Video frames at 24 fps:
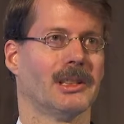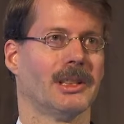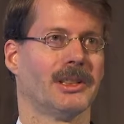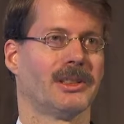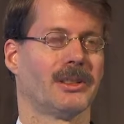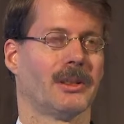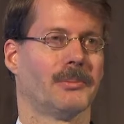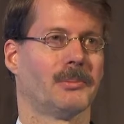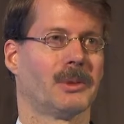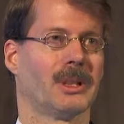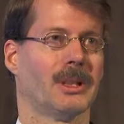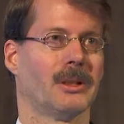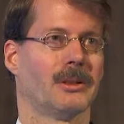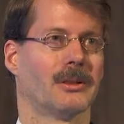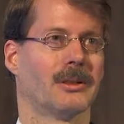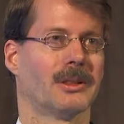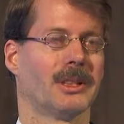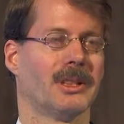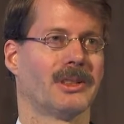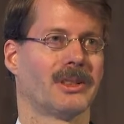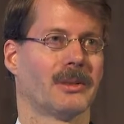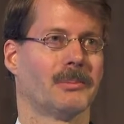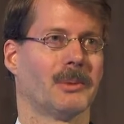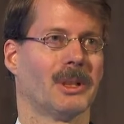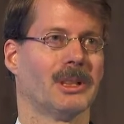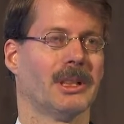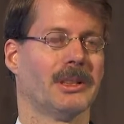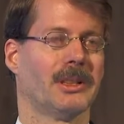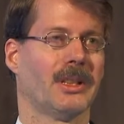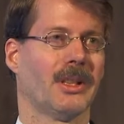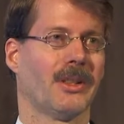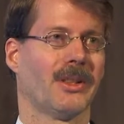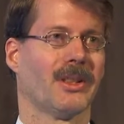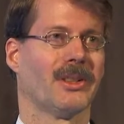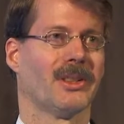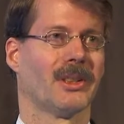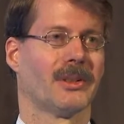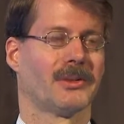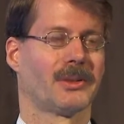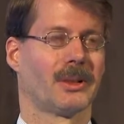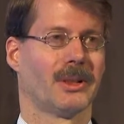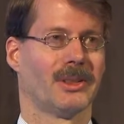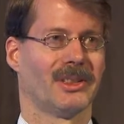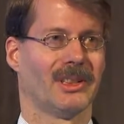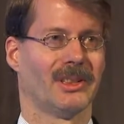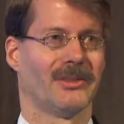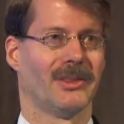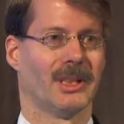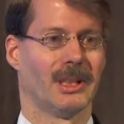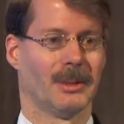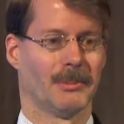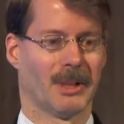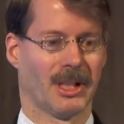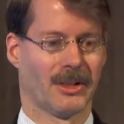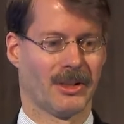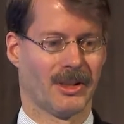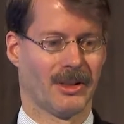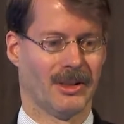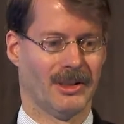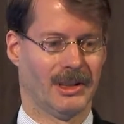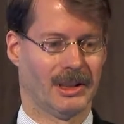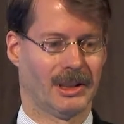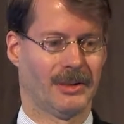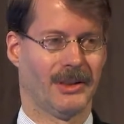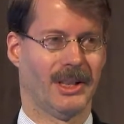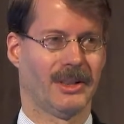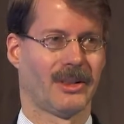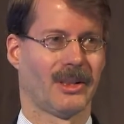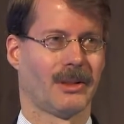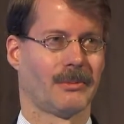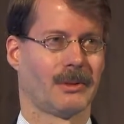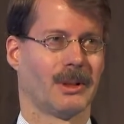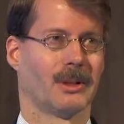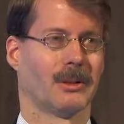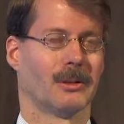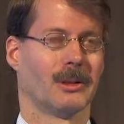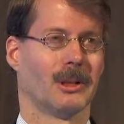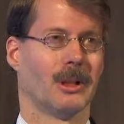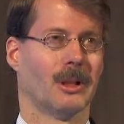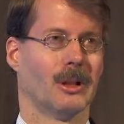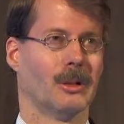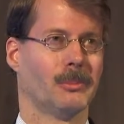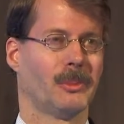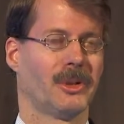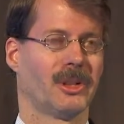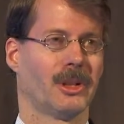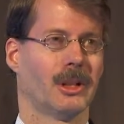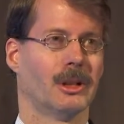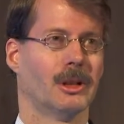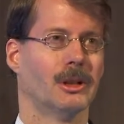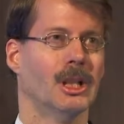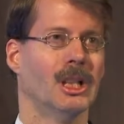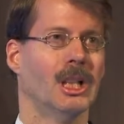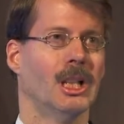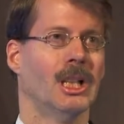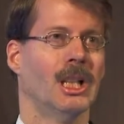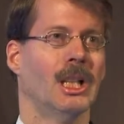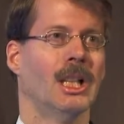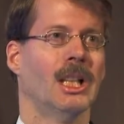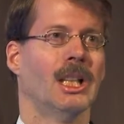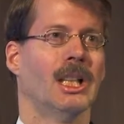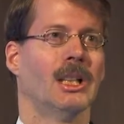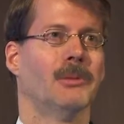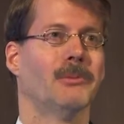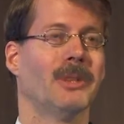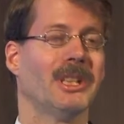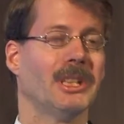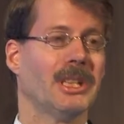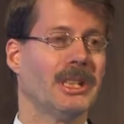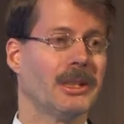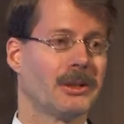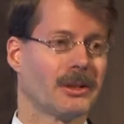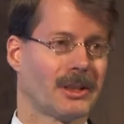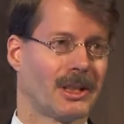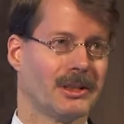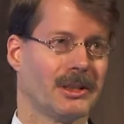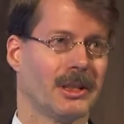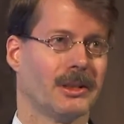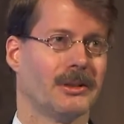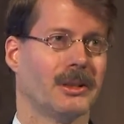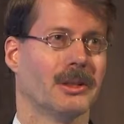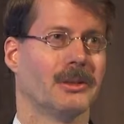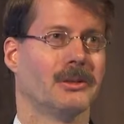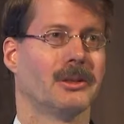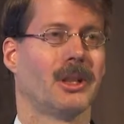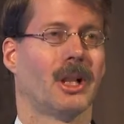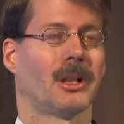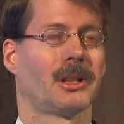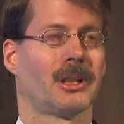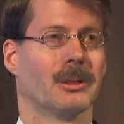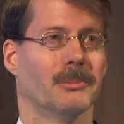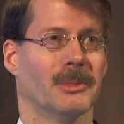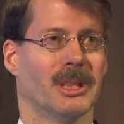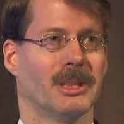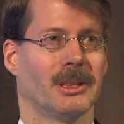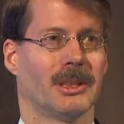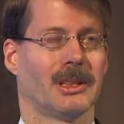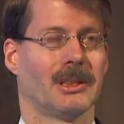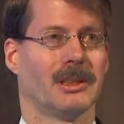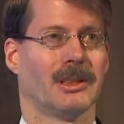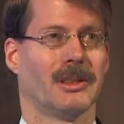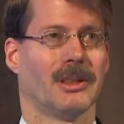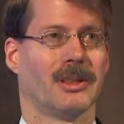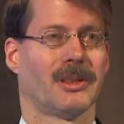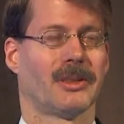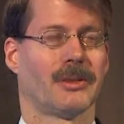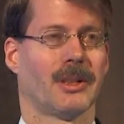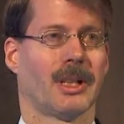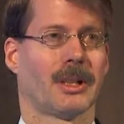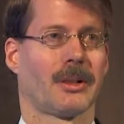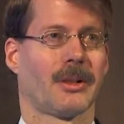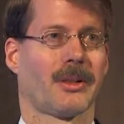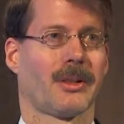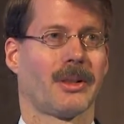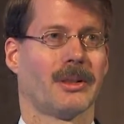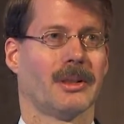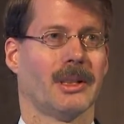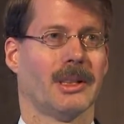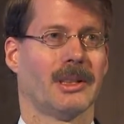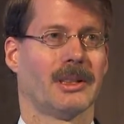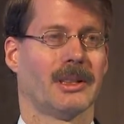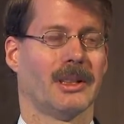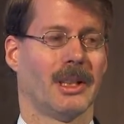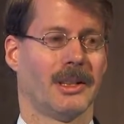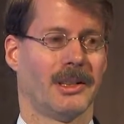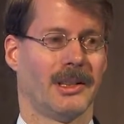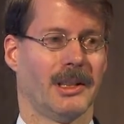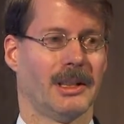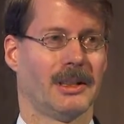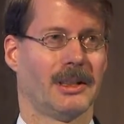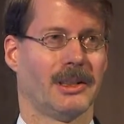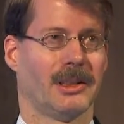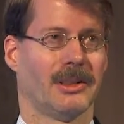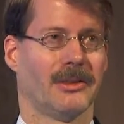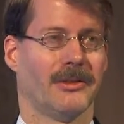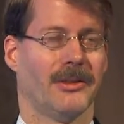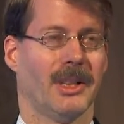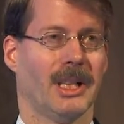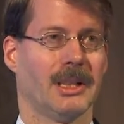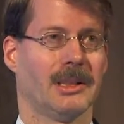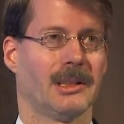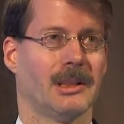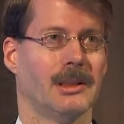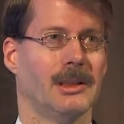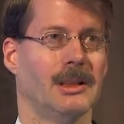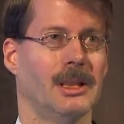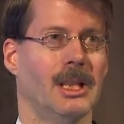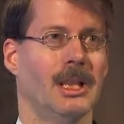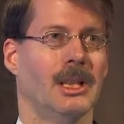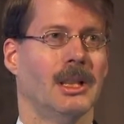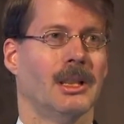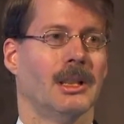the list of priorities of politicians, of course, is very much the question, and we hope so we need to continue documenting the destruction that I think is vital.